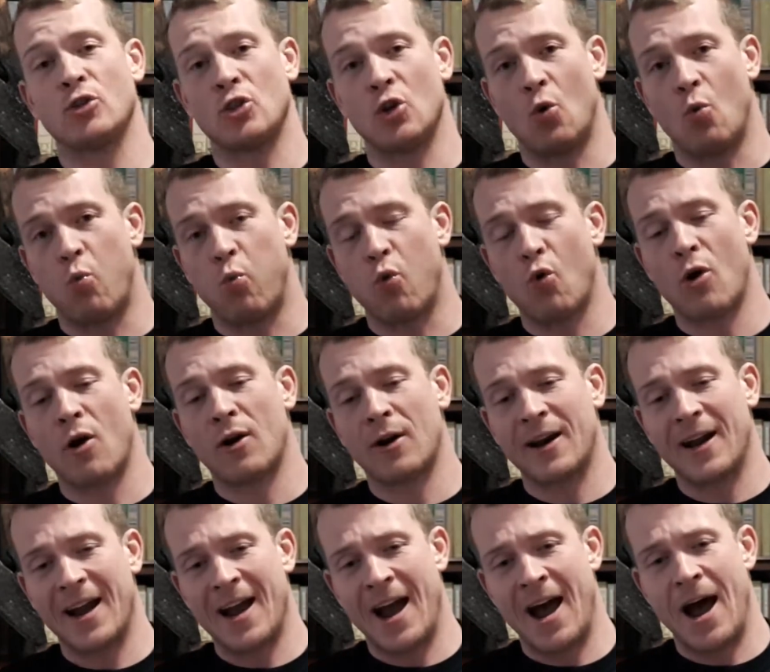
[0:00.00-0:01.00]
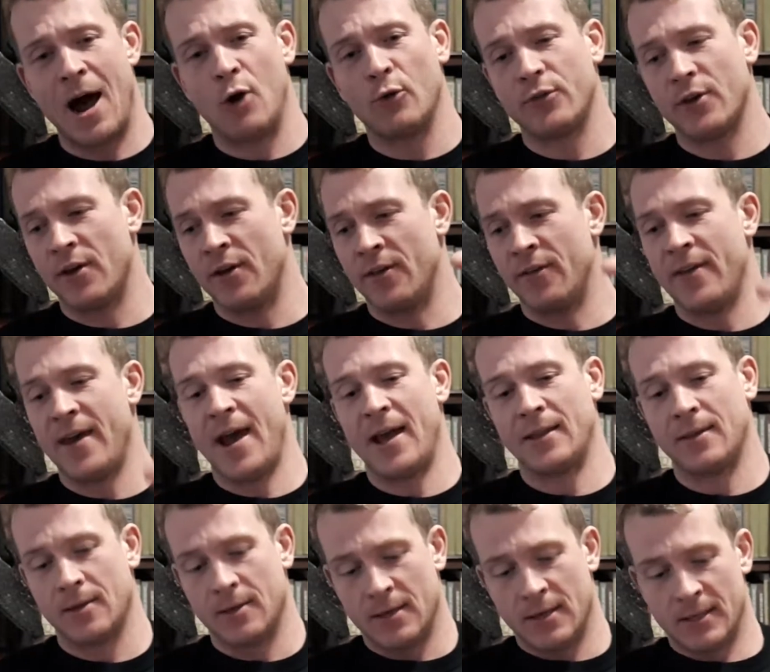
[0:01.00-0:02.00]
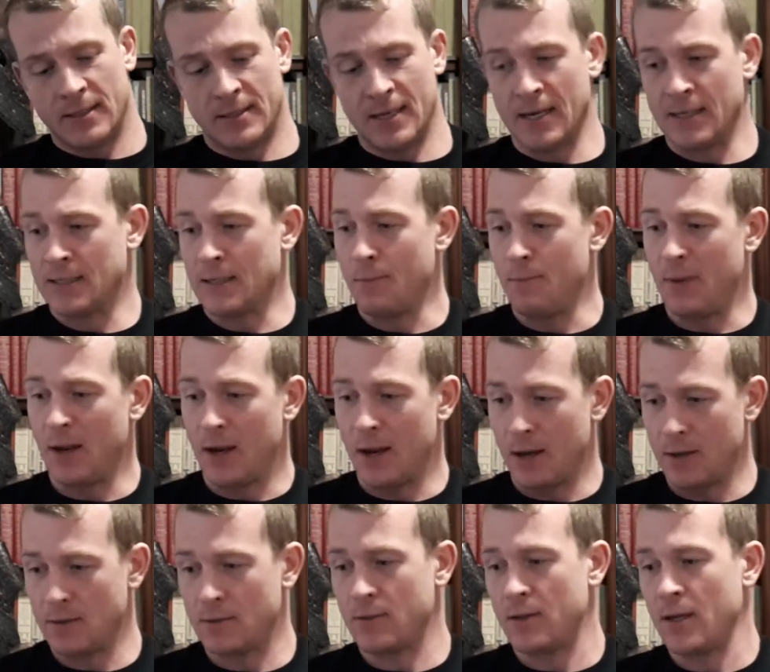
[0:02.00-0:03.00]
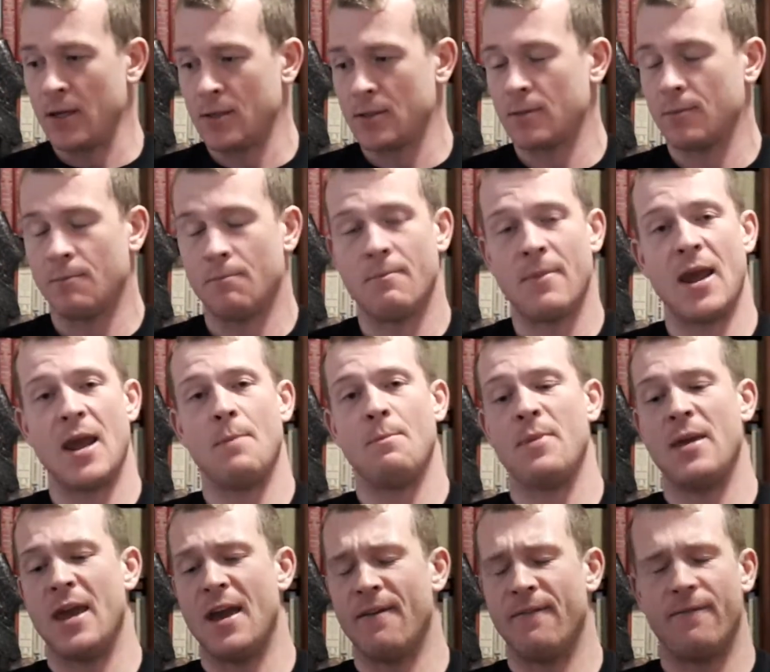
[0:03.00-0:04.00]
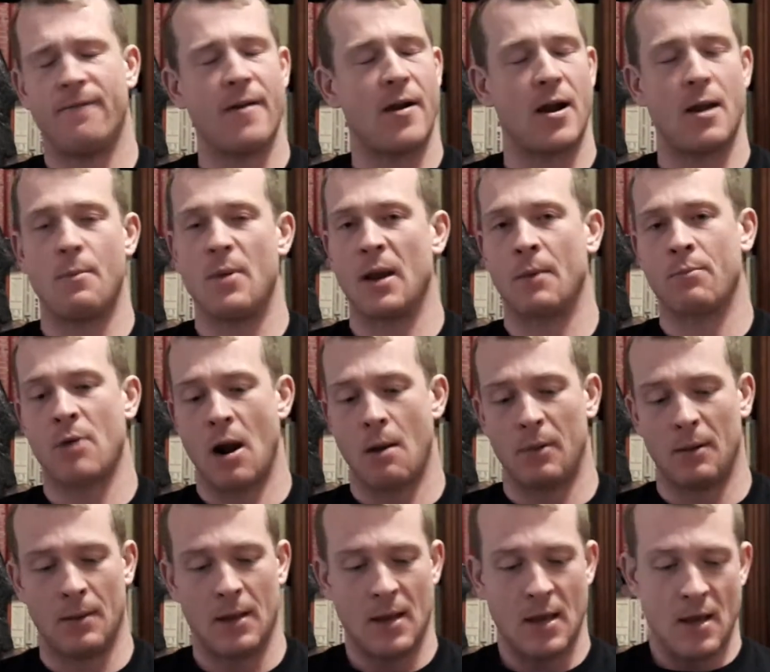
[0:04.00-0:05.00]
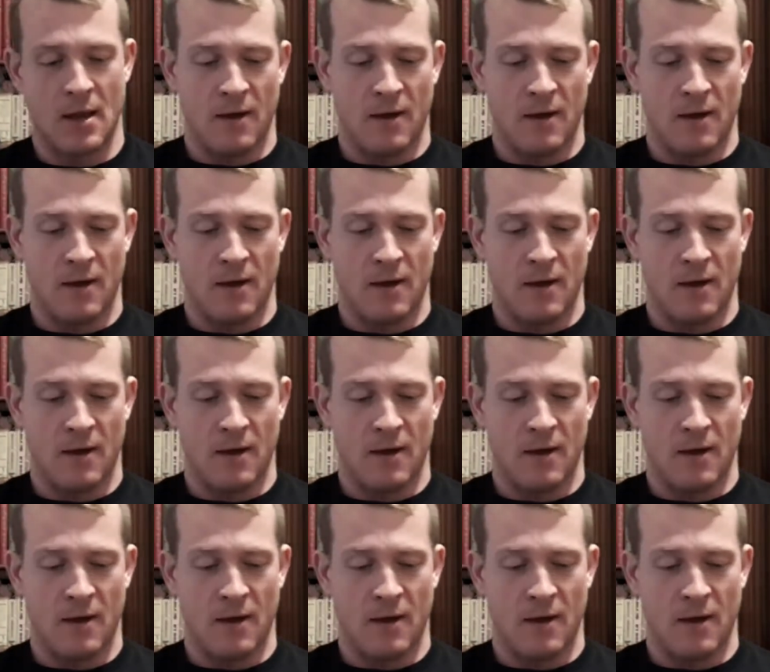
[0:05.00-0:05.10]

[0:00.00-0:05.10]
So work out that system, because this may be a very big problem